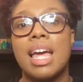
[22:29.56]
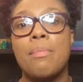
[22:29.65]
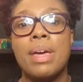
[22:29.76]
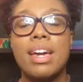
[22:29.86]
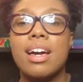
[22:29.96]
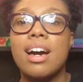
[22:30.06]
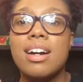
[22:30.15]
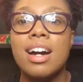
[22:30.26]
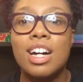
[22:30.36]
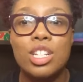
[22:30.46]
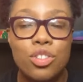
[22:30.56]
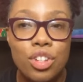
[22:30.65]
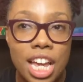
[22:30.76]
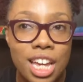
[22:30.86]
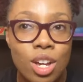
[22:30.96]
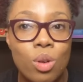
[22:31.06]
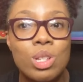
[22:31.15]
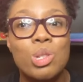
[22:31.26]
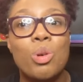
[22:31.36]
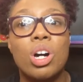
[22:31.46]
Pick a country and go
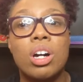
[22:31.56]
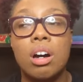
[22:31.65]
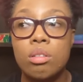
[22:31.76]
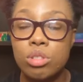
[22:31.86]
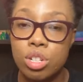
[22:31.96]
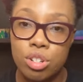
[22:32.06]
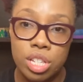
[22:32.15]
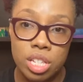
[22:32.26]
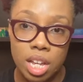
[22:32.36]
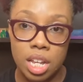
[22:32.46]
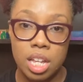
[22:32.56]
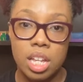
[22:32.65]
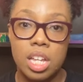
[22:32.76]
into a culture study.